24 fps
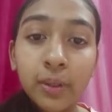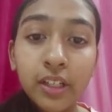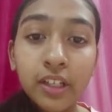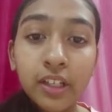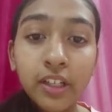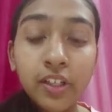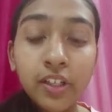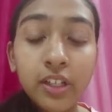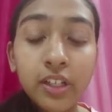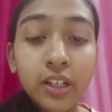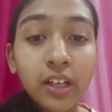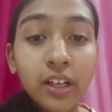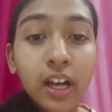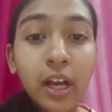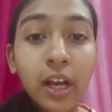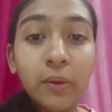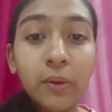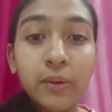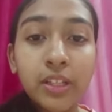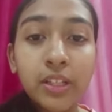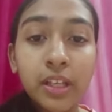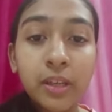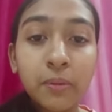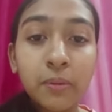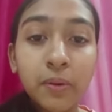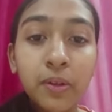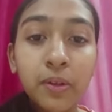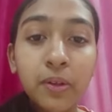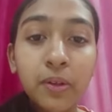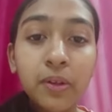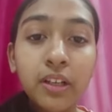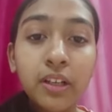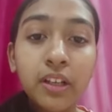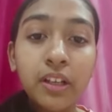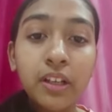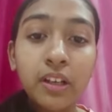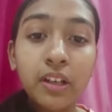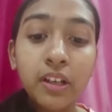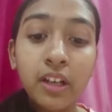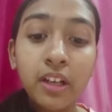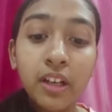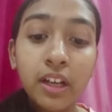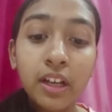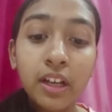with the teacher, I was able to clear